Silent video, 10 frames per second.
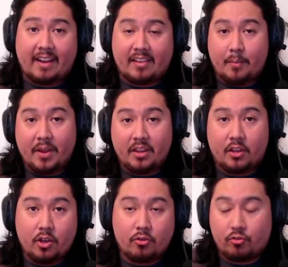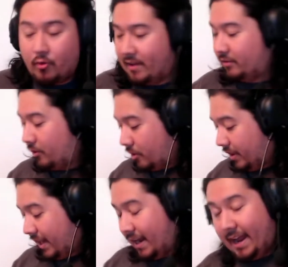being the huge Jurassic nerd
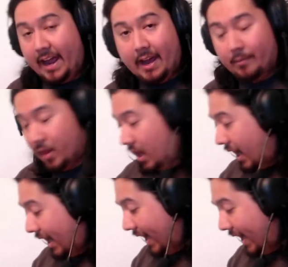that I am, I